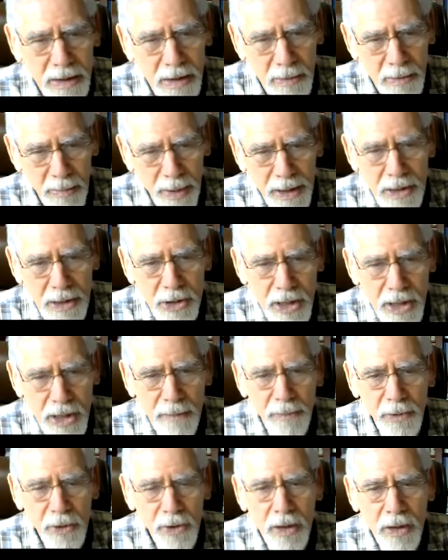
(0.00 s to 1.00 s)
A big
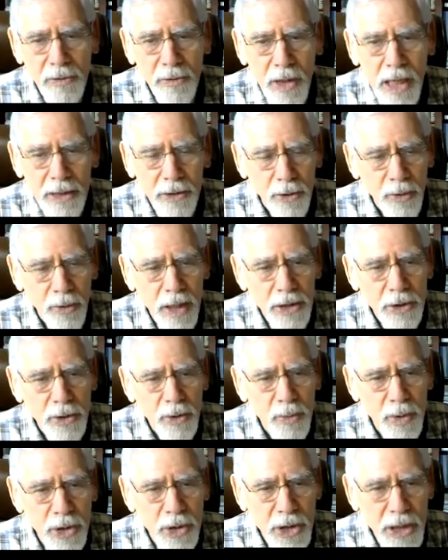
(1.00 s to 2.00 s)
step in that
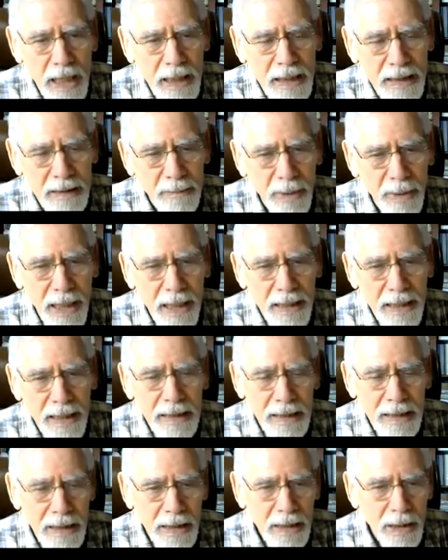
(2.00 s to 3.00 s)
direction was taken
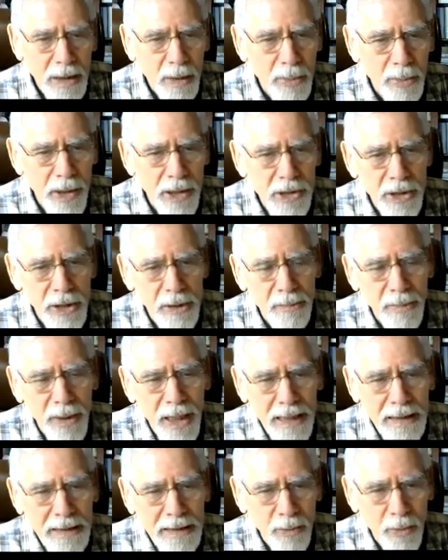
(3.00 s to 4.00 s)
by President
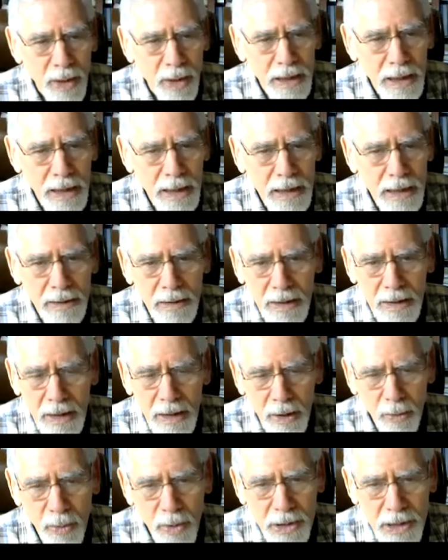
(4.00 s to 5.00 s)
Biden when he
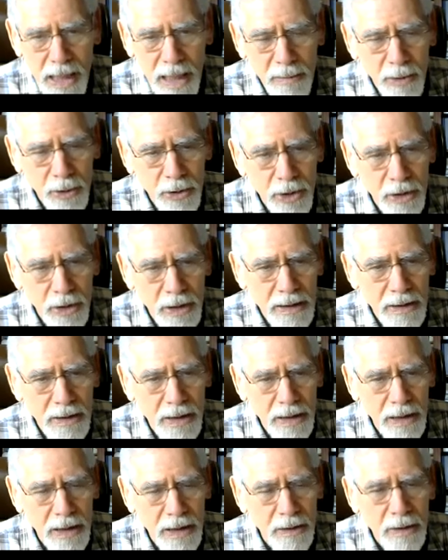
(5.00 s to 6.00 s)
was able to get
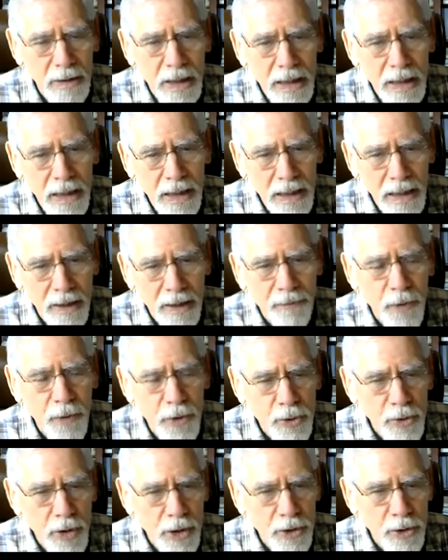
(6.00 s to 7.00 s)
the
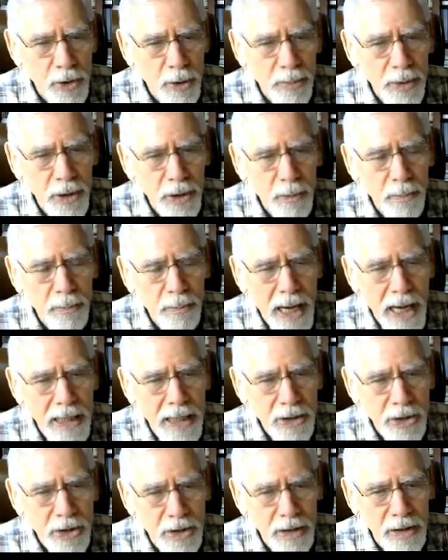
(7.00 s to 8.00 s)
infrastructure bill
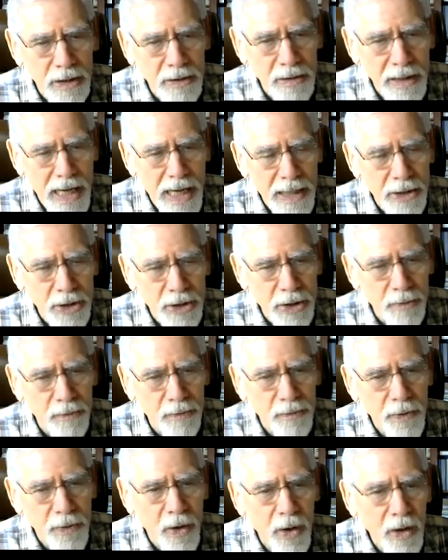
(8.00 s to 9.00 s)
passed last
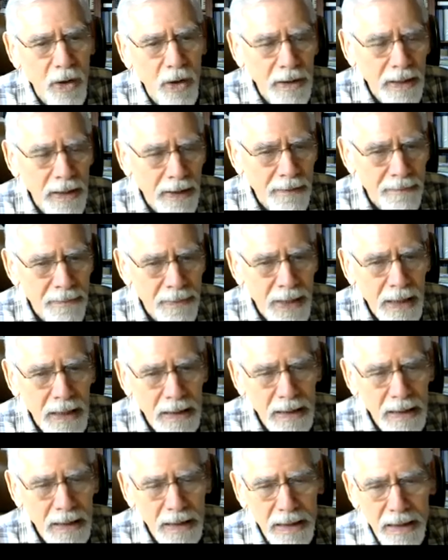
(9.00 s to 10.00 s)
fall,
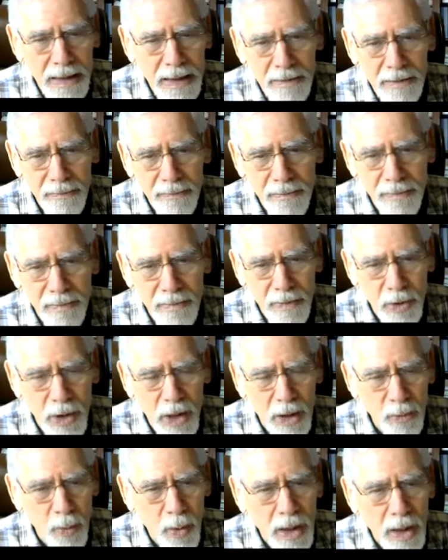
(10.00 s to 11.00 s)

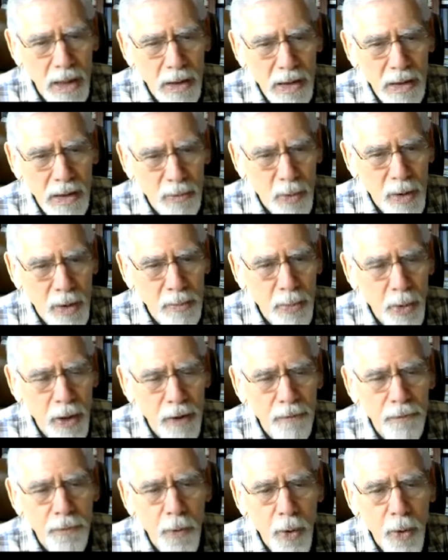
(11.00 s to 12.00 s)

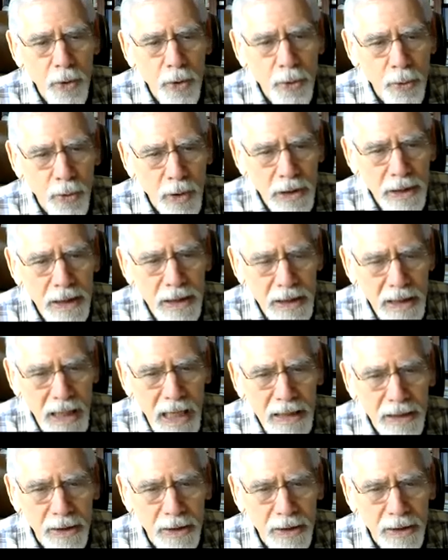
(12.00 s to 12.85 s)
$1.4 trillion